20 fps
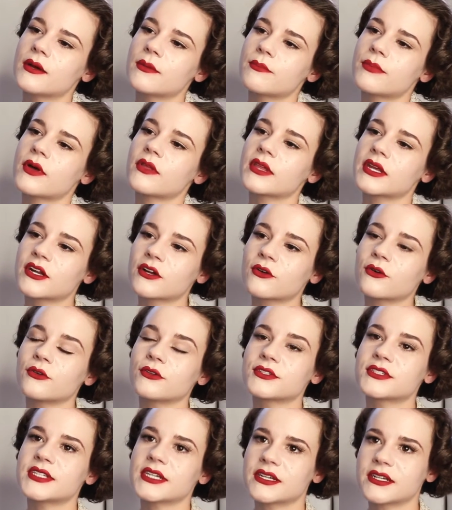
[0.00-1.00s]

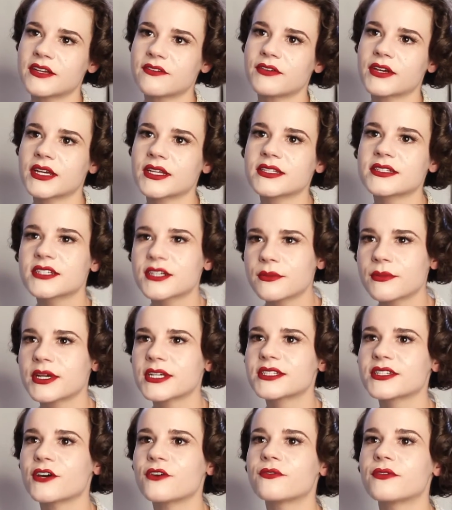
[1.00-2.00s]
political significance to
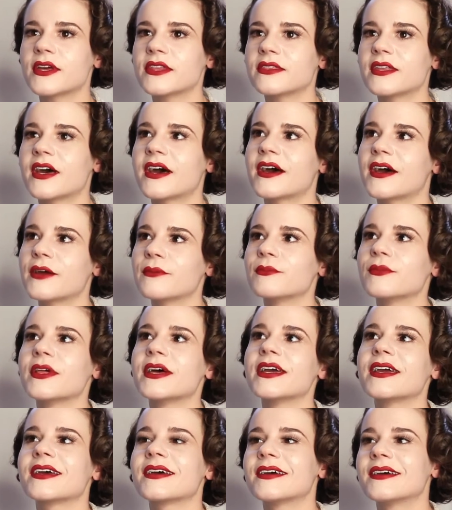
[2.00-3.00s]
myself in that I'm
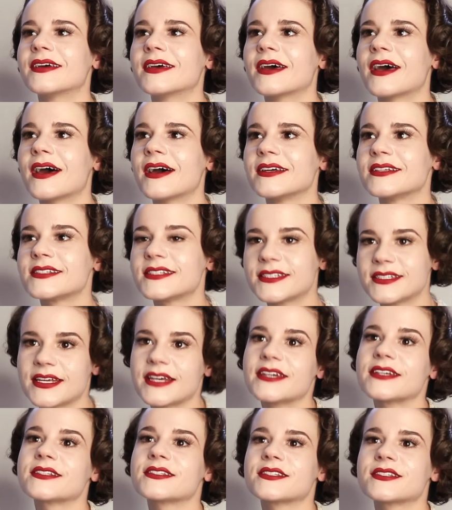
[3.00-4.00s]
like a
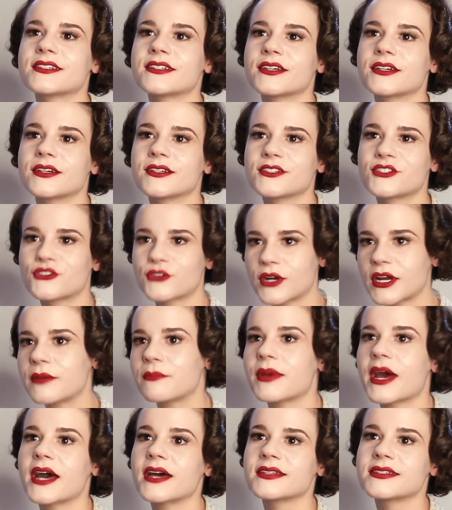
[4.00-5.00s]
cis,
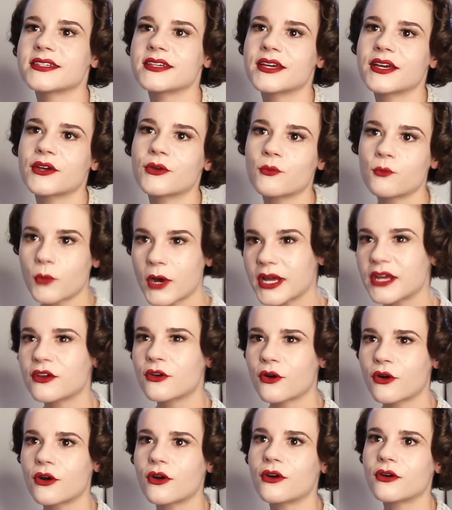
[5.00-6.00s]
straight-passing white
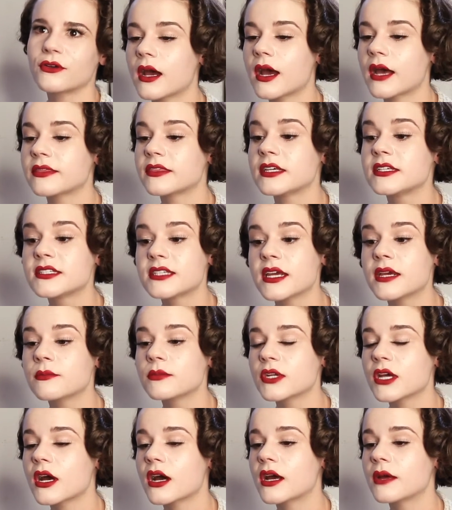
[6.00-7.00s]
girl. At the
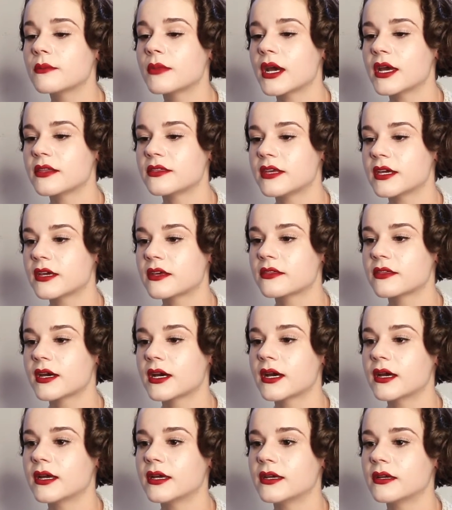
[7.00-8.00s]
same time, I think
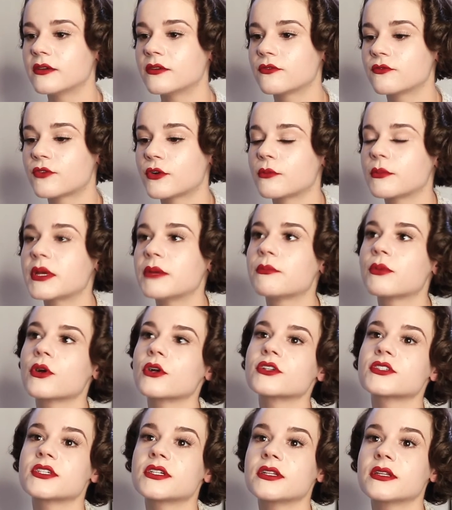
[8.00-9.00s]
that for me
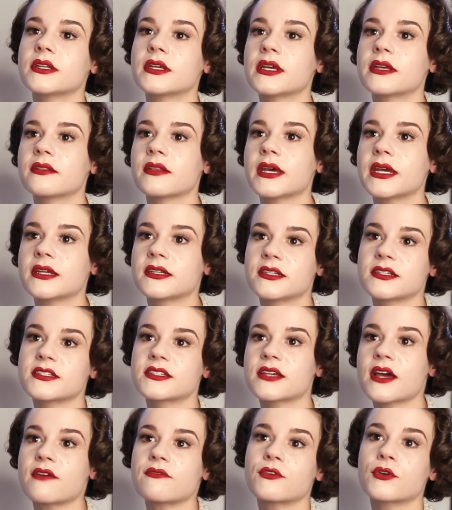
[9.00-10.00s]
personally, like
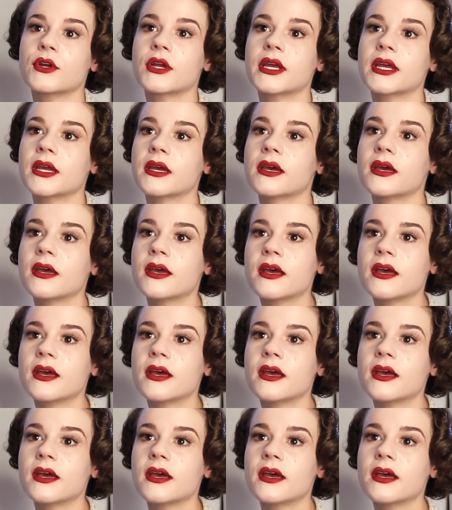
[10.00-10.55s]
discovering